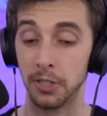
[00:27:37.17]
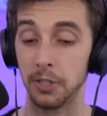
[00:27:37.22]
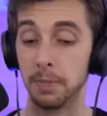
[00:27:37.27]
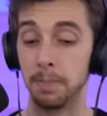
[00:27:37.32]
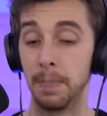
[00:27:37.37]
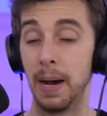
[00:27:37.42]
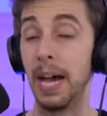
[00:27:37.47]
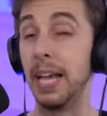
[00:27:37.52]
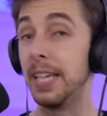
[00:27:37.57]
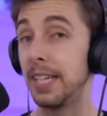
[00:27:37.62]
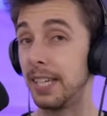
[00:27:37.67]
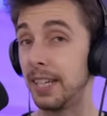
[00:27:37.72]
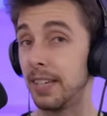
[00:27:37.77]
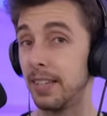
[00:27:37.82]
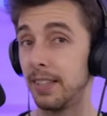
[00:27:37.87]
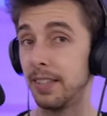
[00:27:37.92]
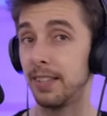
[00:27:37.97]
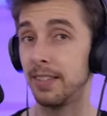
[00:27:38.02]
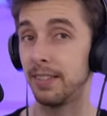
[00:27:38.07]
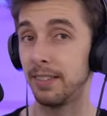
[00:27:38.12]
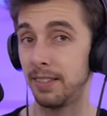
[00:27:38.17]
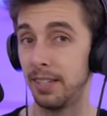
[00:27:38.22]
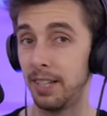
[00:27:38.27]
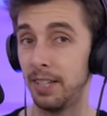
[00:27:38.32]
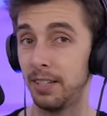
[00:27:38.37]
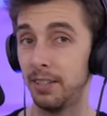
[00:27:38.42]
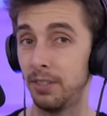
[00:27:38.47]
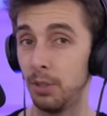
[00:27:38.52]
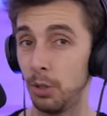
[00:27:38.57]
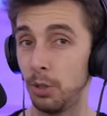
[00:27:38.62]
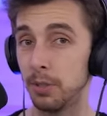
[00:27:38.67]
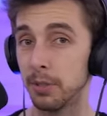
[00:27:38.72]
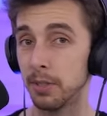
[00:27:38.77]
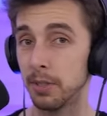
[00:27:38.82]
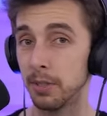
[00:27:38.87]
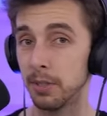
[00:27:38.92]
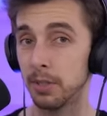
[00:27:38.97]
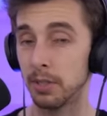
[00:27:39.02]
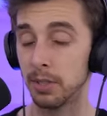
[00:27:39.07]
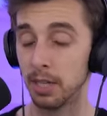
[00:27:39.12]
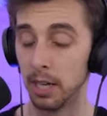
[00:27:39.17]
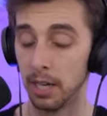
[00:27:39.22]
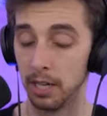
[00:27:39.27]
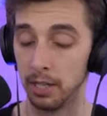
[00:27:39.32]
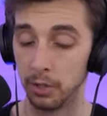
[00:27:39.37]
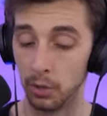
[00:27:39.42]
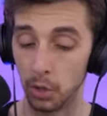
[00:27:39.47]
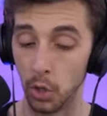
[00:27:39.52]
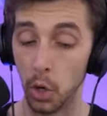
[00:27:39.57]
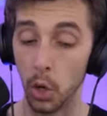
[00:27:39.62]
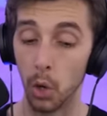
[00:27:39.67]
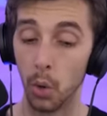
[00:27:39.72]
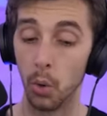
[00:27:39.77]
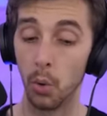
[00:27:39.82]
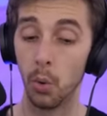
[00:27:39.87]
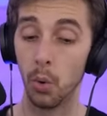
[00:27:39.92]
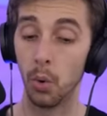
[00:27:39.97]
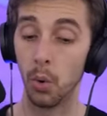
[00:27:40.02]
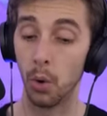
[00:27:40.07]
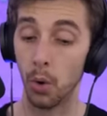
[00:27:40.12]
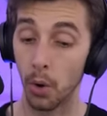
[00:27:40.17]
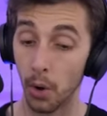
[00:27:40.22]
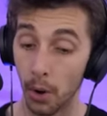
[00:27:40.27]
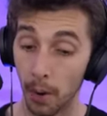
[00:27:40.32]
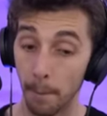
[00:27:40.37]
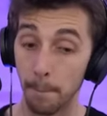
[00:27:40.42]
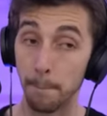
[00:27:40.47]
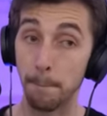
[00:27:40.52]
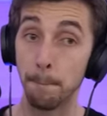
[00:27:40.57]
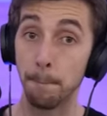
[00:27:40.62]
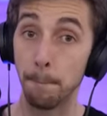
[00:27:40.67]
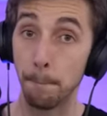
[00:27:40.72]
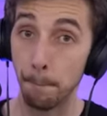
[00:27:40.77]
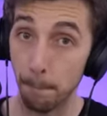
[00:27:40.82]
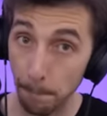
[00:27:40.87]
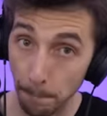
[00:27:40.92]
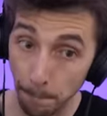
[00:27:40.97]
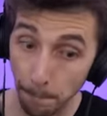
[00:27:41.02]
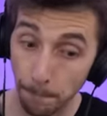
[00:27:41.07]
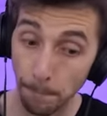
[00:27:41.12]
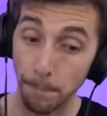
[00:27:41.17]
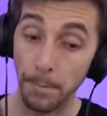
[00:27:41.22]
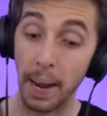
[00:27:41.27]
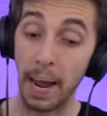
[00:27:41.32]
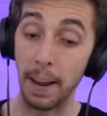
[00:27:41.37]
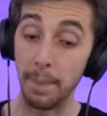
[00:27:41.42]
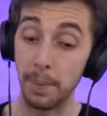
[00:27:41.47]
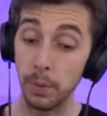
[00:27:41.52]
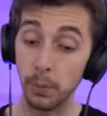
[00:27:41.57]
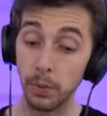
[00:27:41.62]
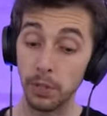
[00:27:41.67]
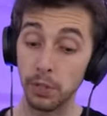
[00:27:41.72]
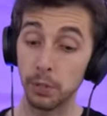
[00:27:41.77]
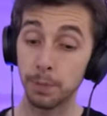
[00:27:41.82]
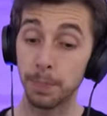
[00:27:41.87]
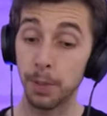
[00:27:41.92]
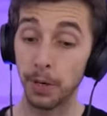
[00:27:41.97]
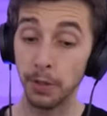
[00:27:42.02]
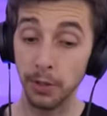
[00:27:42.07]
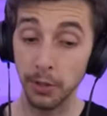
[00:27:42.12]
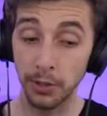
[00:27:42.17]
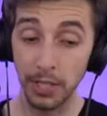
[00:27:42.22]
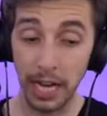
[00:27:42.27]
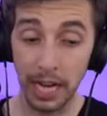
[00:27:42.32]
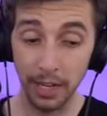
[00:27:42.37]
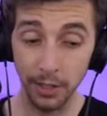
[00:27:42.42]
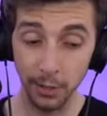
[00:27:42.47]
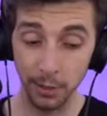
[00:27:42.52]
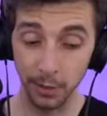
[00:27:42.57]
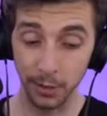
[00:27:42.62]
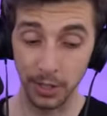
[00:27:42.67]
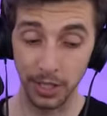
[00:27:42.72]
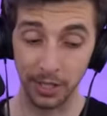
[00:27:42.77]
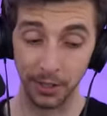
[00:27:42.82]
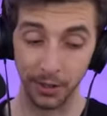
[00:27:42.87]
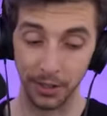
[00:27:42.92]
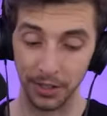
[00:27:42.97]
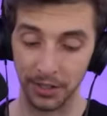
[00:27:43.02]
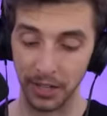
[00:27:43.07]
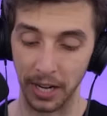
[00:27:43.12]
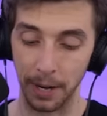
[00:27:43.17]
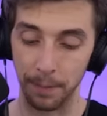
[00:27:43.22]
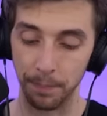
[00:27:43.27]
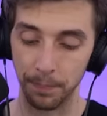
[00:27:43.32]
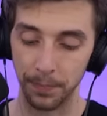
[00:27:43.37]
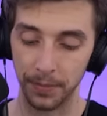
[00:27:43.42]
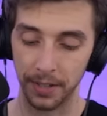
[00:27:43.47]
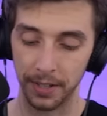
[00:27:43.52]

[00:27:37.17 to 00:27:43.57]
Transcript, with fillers: spike in, in users. So maybe we just put new dinosaurs in all the time.